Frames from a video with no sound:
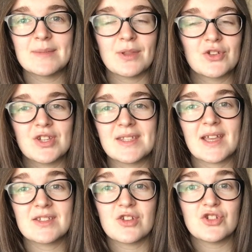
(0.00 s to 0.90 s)
these plushes
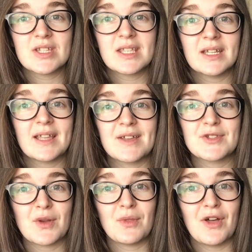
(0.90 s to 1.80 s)
as I just think they're
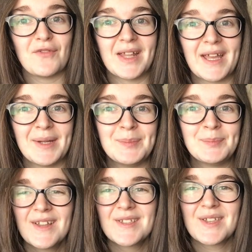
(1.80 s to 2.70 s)
so lovely.
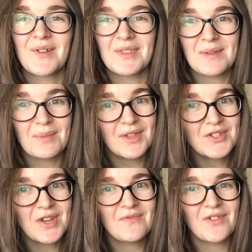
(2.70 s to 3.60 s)
So the
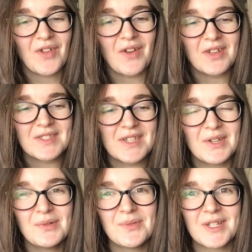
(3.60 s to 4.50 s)
plush I'm referring
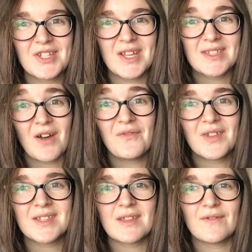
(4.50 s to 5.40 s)
to, which is
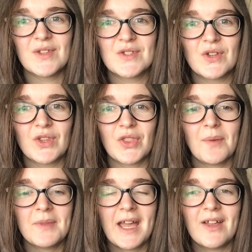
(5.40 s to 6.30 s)
obvious if you saw the
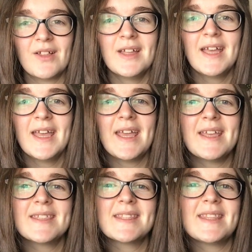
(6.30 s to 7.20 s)
thumbnail,
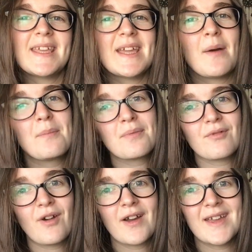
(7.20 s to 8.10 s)
is the
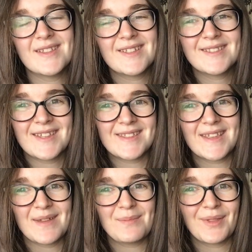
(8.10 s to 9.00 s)
PRIDE
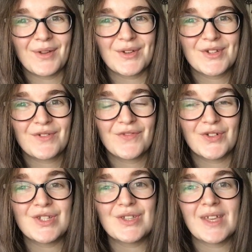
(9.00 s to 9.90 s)
Disney plush
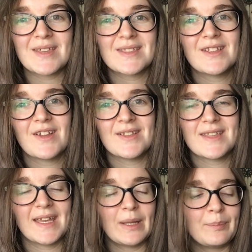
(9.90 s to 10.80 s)
for two thousand
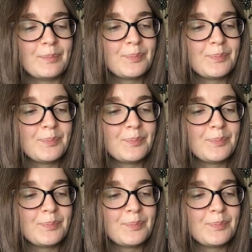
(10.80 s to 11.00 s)
nineteen.